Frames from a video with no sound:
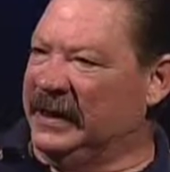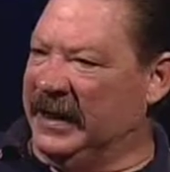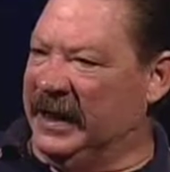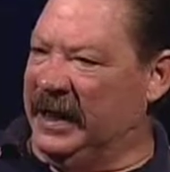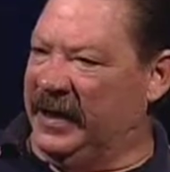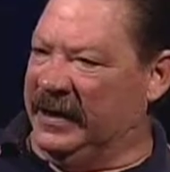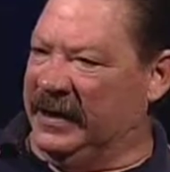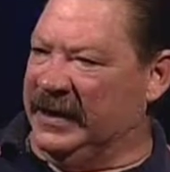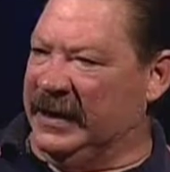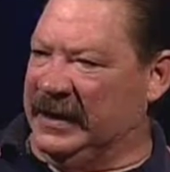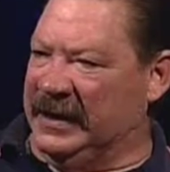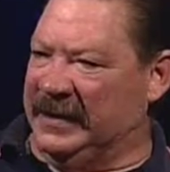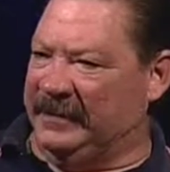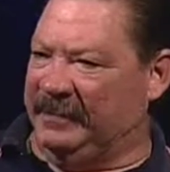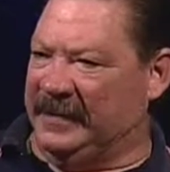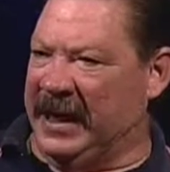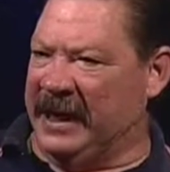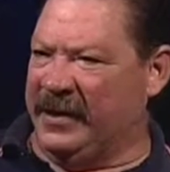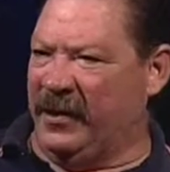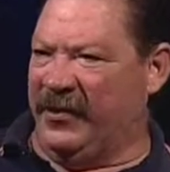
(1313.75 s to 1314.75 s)
Now
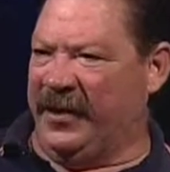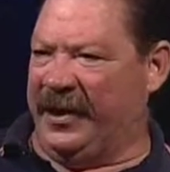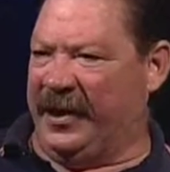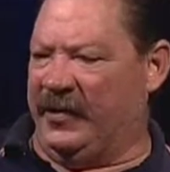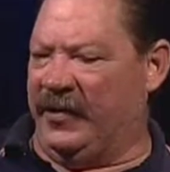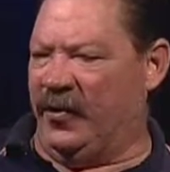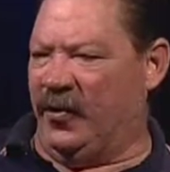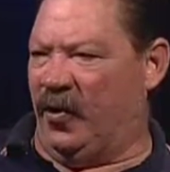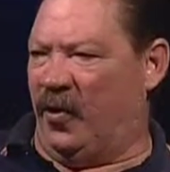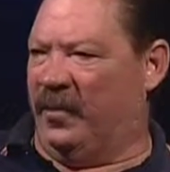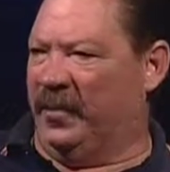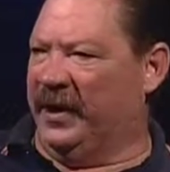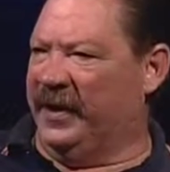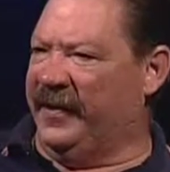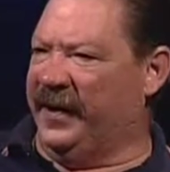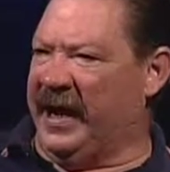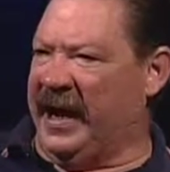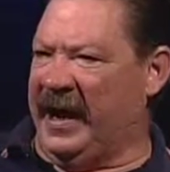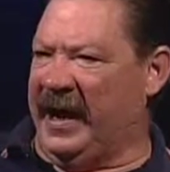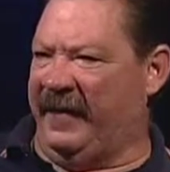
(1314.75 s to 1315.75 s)
um, I know that
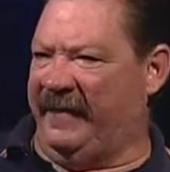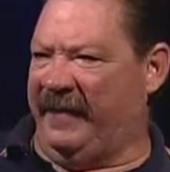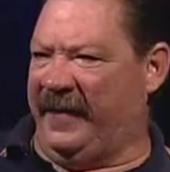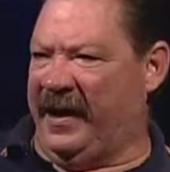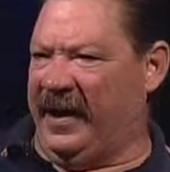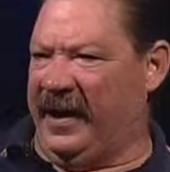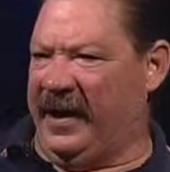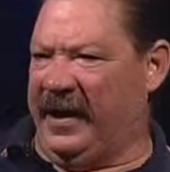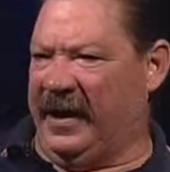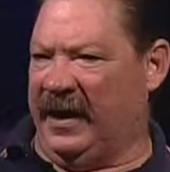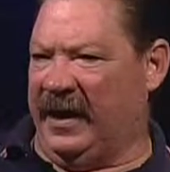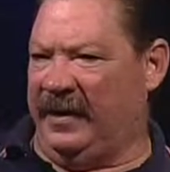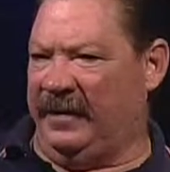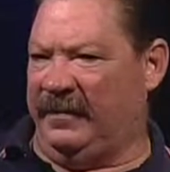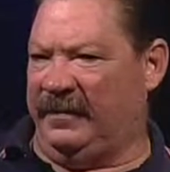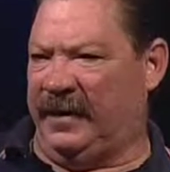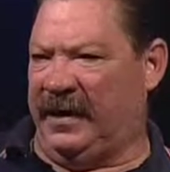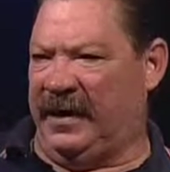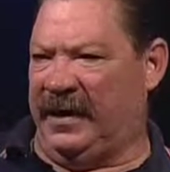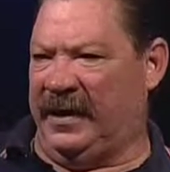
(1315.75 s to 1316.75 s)
normally they have a
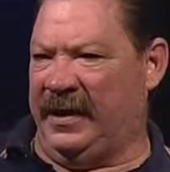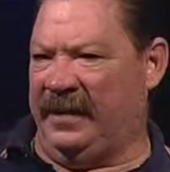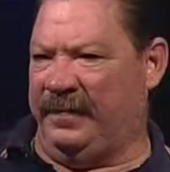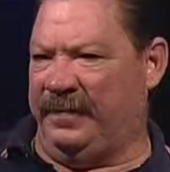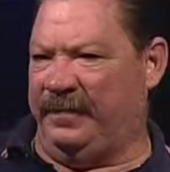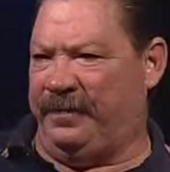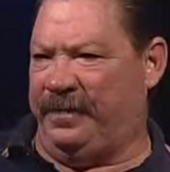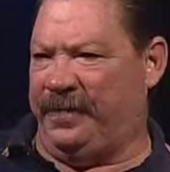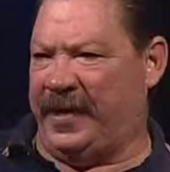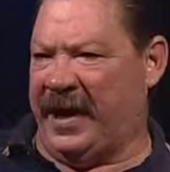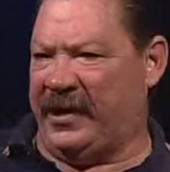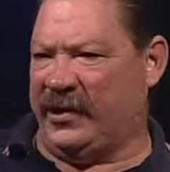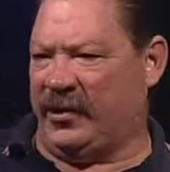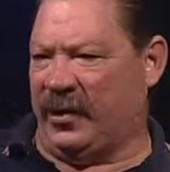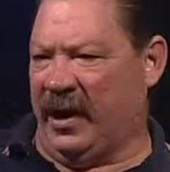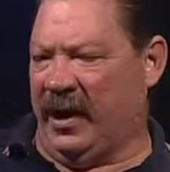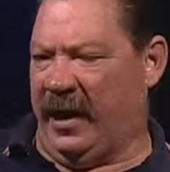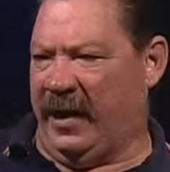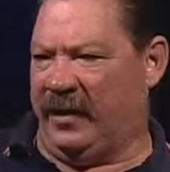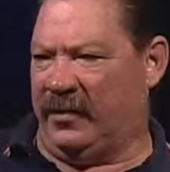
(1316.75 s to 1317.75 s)
uh, a
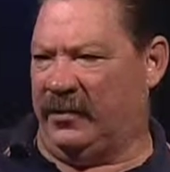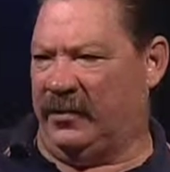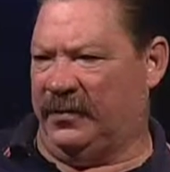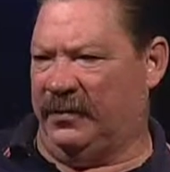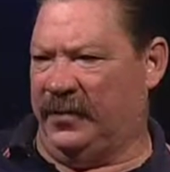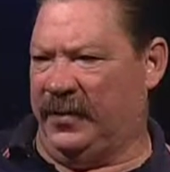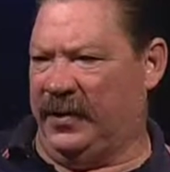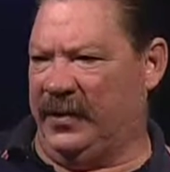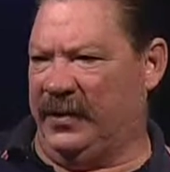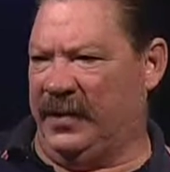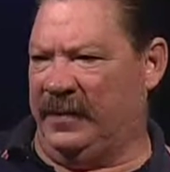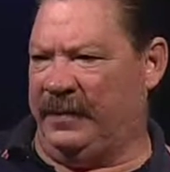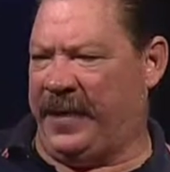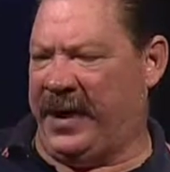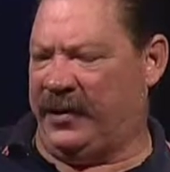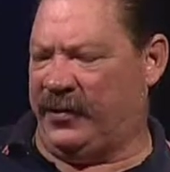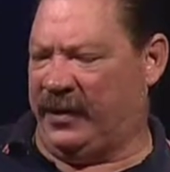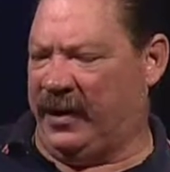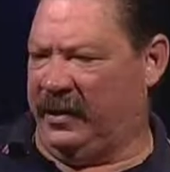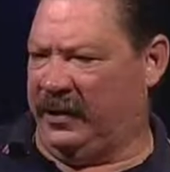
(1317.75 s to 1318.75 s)
patriotic mu-
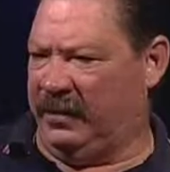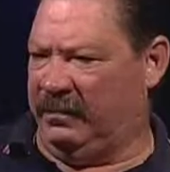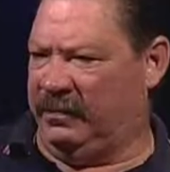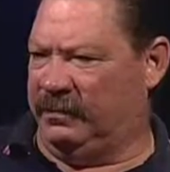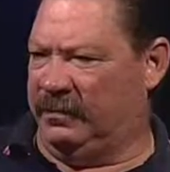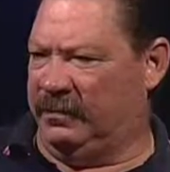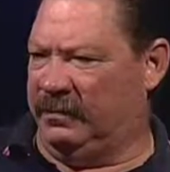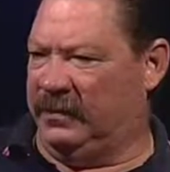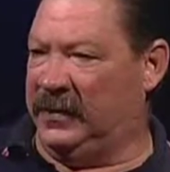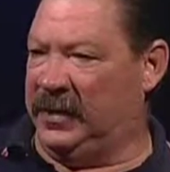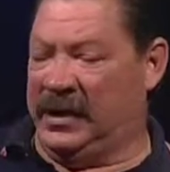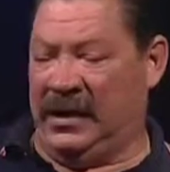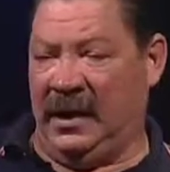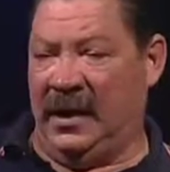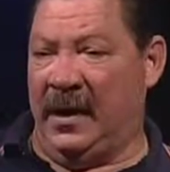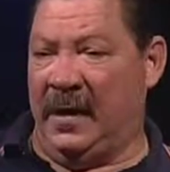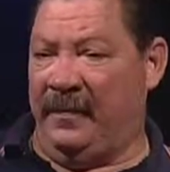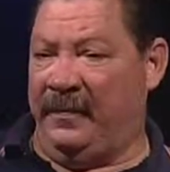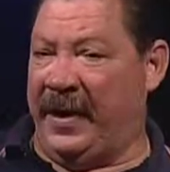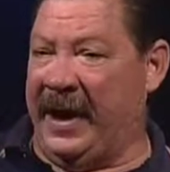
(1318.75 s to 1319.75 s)
patriot
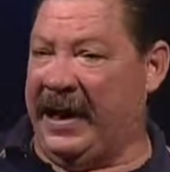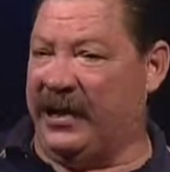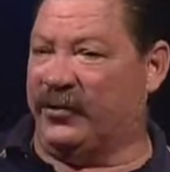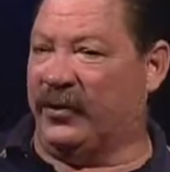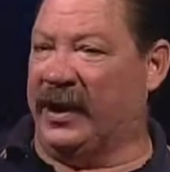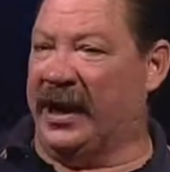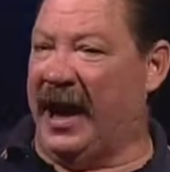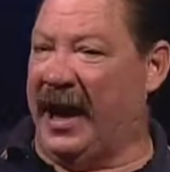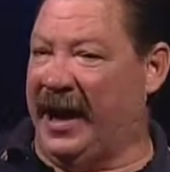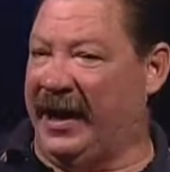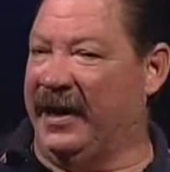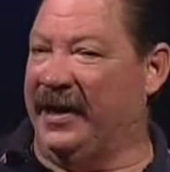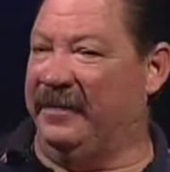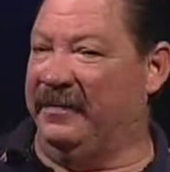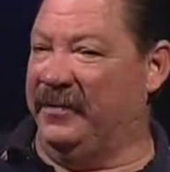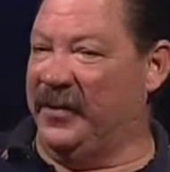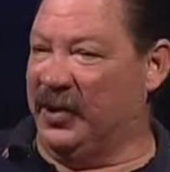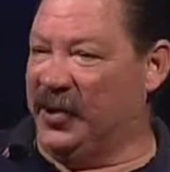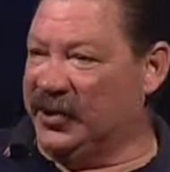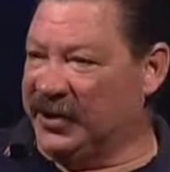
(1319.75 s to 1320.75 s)

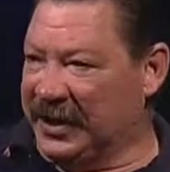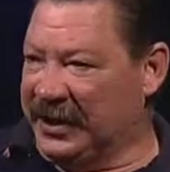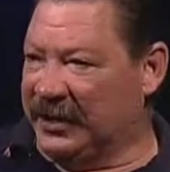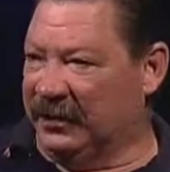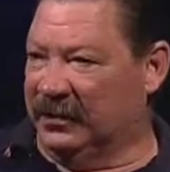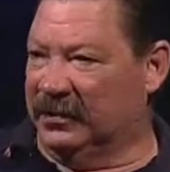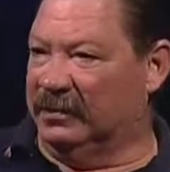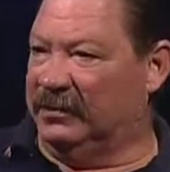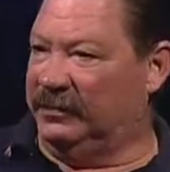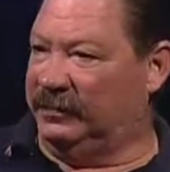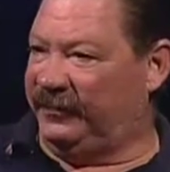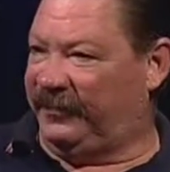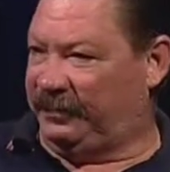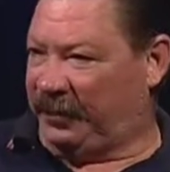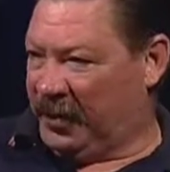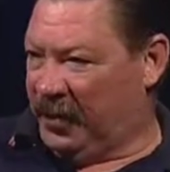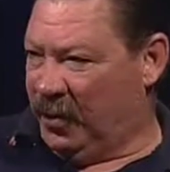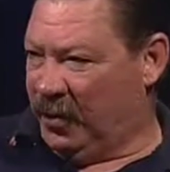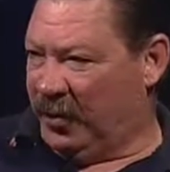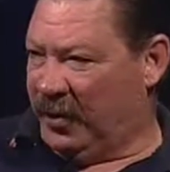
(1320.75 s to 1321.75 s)
patriotic musical
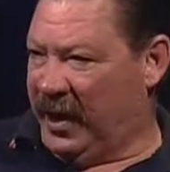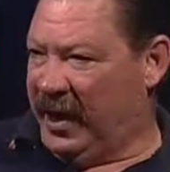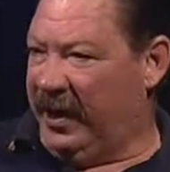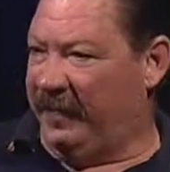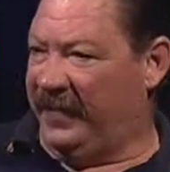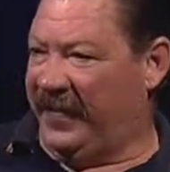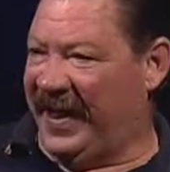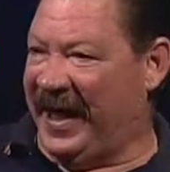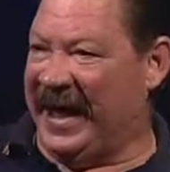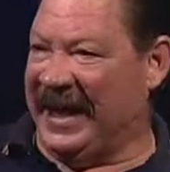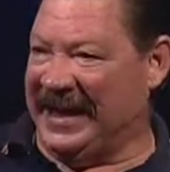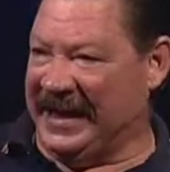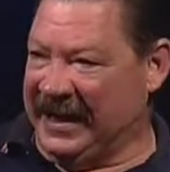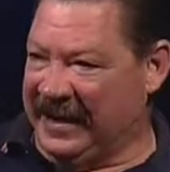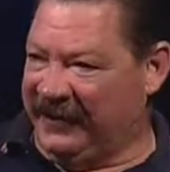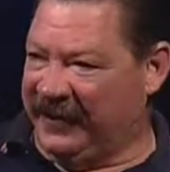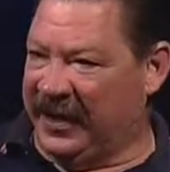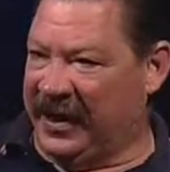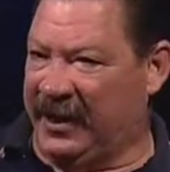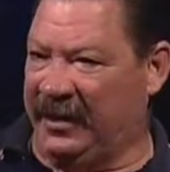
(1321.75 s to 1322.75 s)
program that
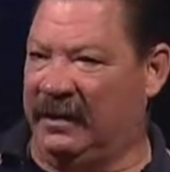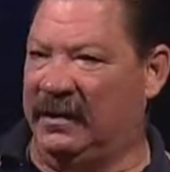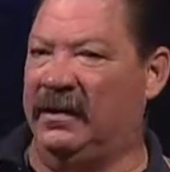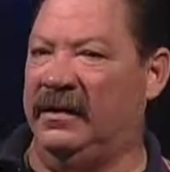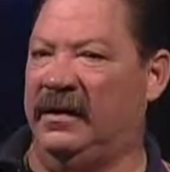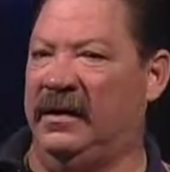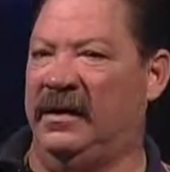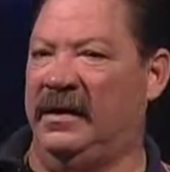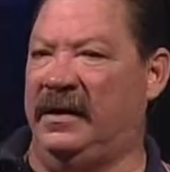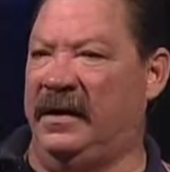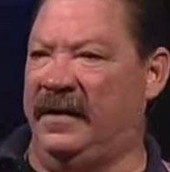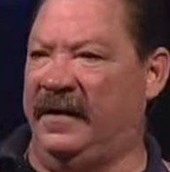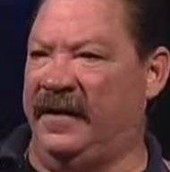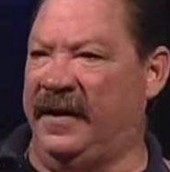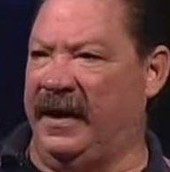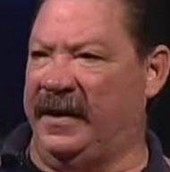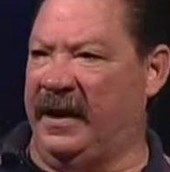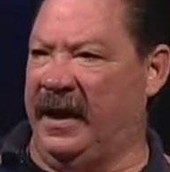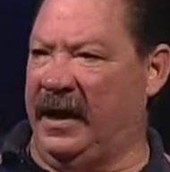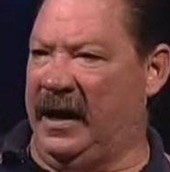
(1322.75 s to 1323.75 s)
evening
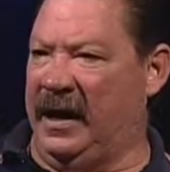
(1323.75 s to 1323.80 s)
that